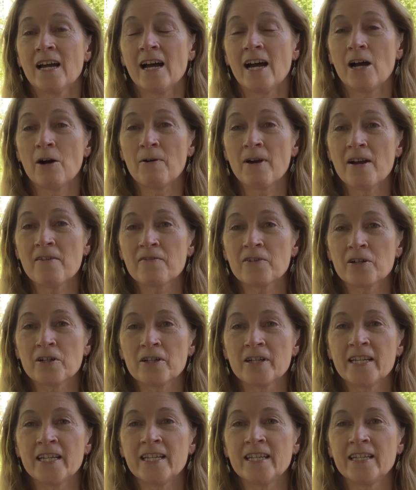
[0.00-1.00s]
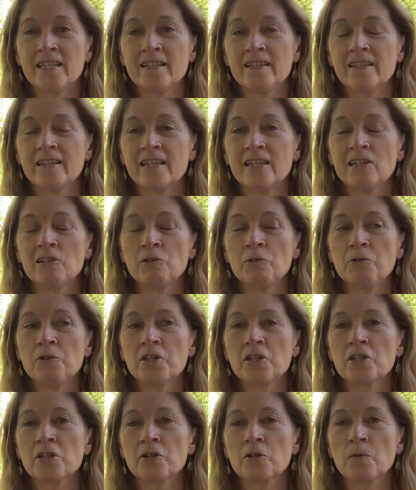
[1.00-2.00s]
However, he
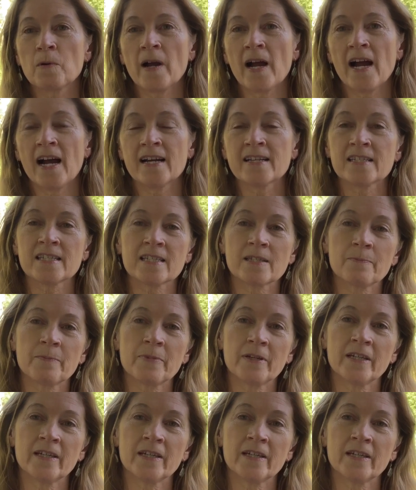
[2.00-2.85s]
eluded her grasp